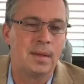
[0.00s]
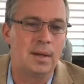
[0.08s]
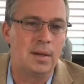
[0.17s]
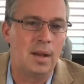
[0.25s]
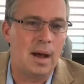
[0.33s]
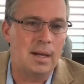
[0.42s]

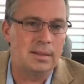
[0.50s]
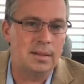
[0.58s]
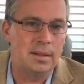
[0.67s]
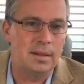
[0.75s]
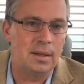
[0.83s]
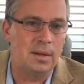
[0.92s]
There are
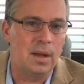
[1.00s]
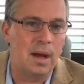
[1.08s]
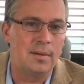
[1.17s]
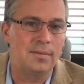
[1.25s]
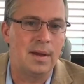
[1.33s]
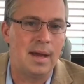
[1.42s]
a
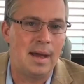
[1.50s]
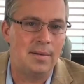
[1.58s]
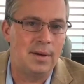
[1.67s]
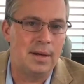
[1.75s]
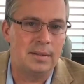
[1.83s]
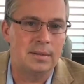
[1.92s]
lot of
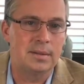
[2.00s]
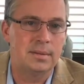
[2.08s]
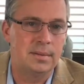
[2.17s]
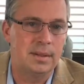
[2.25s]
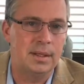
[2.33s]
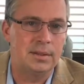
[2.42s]

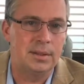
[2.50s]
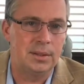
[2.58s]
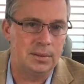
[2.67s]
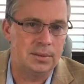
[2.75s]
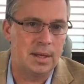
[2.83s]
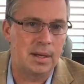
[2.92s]
evidence
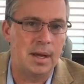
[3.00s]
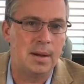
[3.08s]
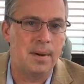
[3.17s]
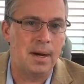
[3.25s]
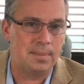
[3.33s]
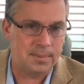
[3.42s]
issues that
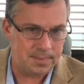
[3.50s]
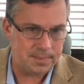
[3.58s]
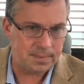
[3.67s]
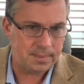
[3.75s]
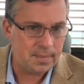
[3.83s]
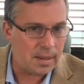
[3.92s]
come up
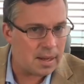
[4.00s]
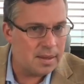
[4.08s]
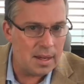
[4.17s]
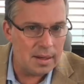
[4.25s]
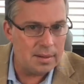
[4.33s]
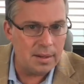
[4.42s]

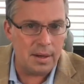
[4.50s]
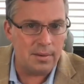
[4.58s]
that,